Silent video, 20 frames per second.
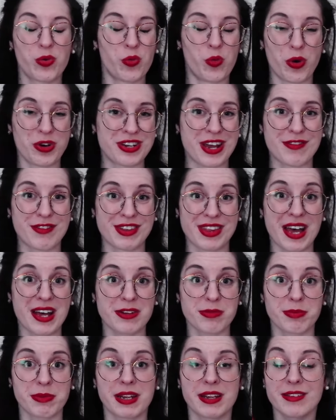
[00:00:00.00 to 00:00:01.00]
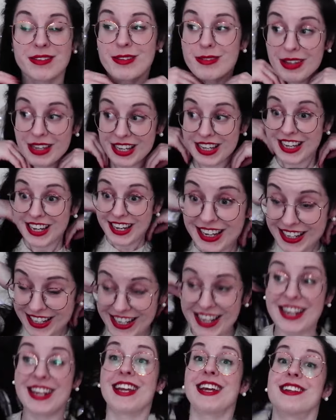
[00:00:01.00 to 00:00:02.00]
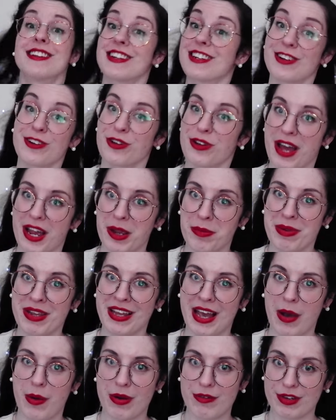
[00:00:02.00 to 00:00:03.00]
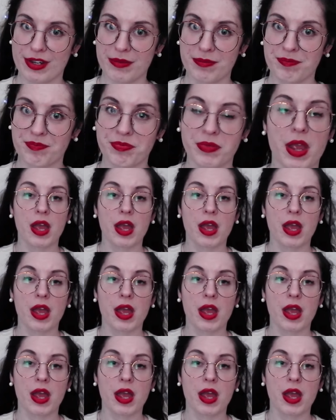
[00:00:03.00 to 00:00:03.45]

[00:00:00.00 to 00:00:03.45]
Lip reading: Whatever that means. Clearly it didn't look like me, however.